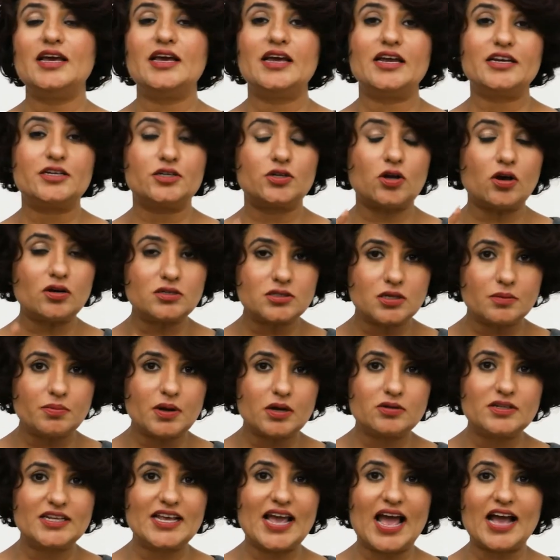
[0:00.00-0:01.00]
it talks
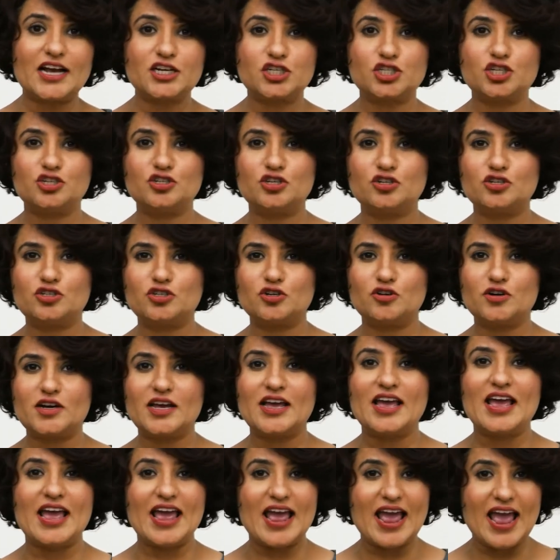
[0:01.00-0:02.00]
about the action you took,